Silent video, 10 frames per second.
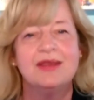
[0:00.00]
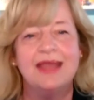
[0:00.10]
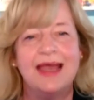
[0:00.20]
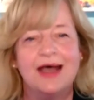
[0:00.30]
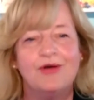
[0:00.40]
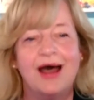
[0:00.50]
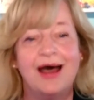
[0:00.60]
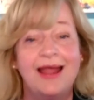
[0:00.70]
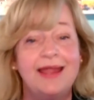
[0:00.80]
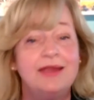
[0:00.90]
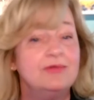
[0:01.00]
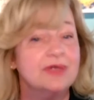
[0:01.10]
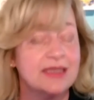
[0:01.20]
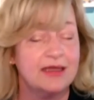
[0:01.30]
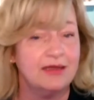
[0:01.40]
Now, I
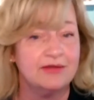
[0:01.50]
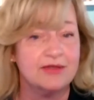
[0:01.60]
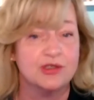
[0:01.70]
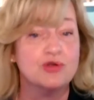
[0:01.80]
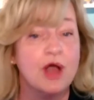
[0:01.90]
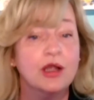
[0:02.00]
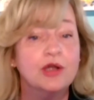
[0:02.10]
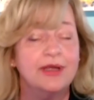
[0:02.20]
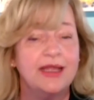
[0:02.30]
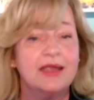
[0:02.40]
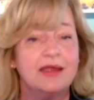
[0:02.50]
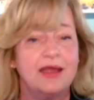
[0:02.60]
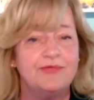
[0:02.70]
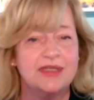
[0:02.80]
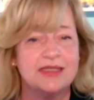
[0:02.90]
was a strong critic
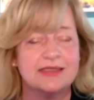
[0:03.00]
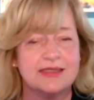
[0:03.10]
of the